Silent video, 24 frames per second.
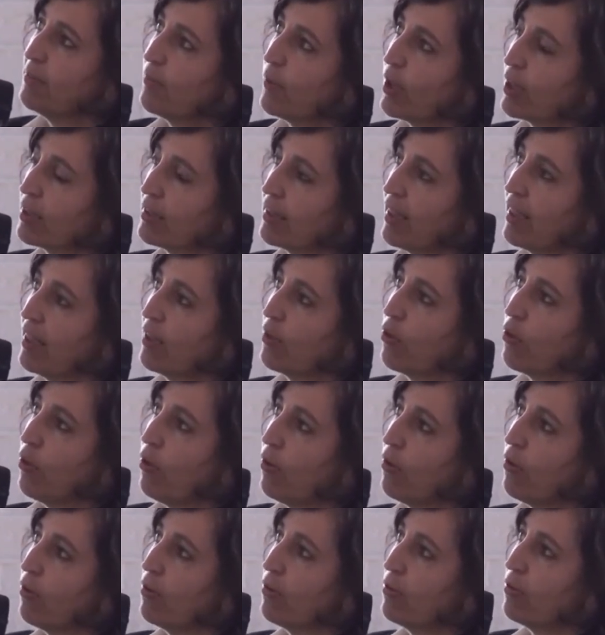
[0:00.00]
what they
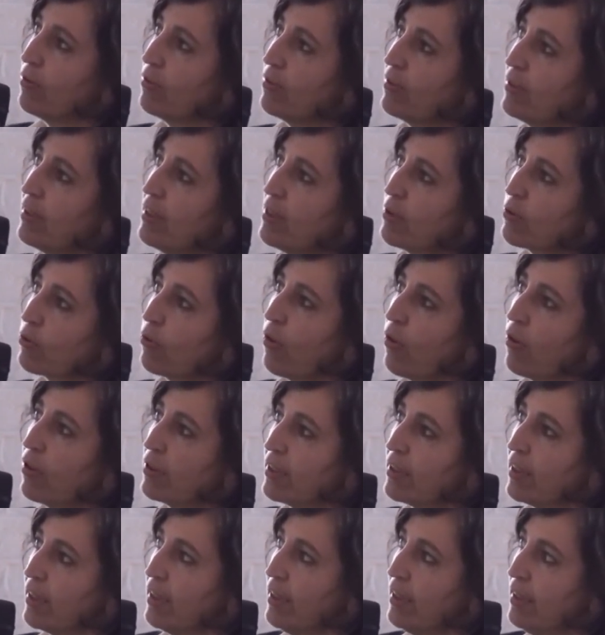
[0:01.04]
call
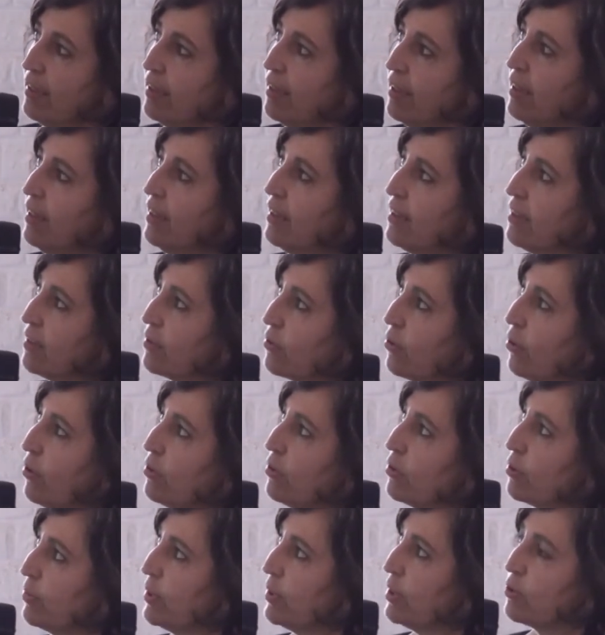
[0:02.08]
disorder is
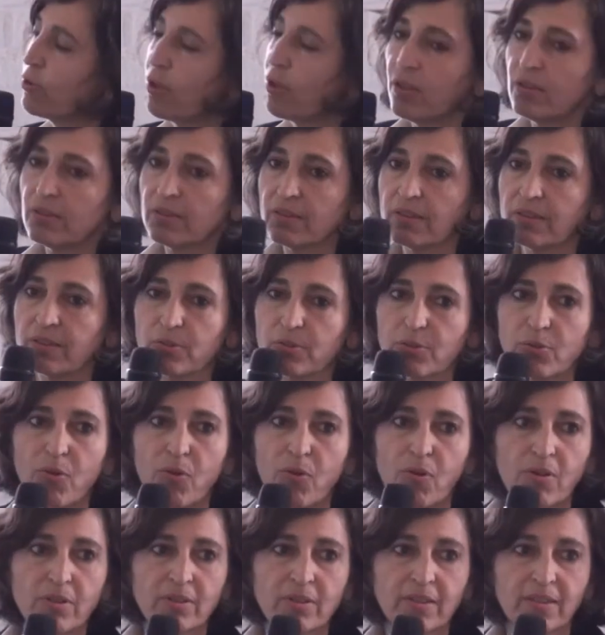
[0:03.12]
going to be turned into
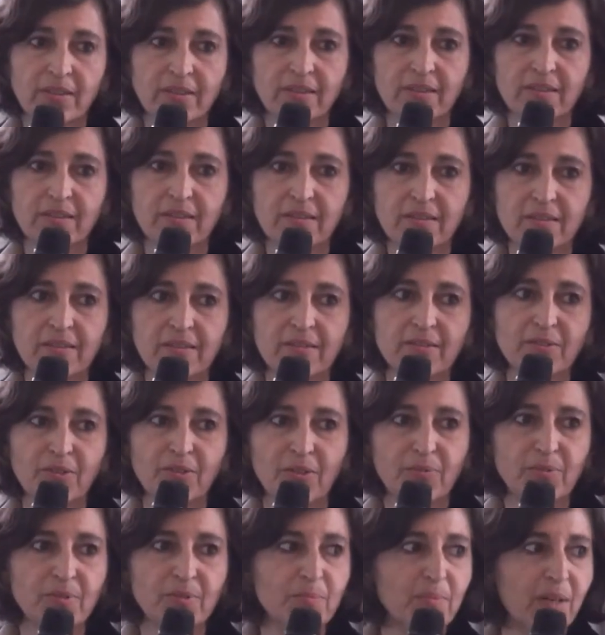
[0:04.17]
order. This is,
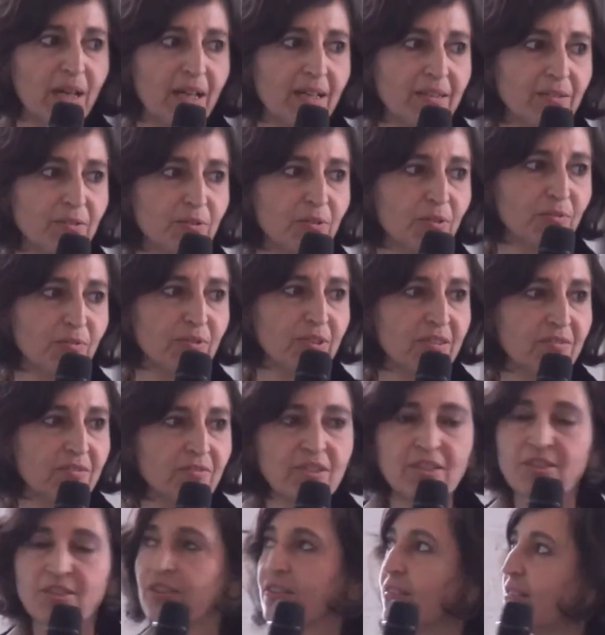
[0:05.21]
reminds you of this
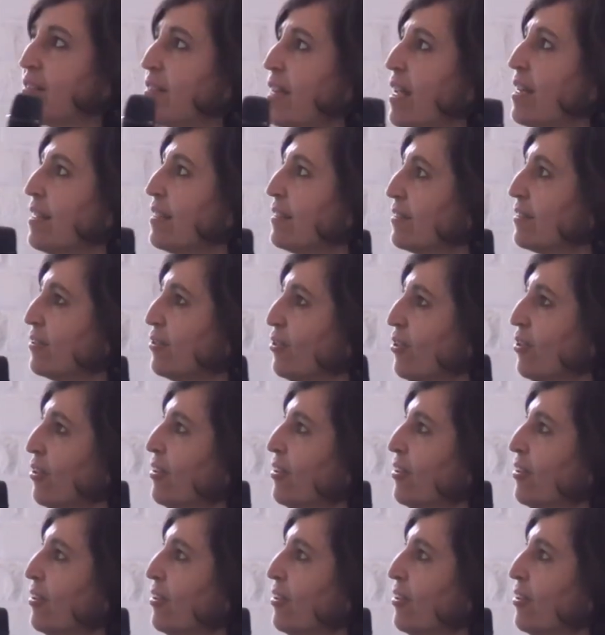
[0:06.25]
Richard Sennett,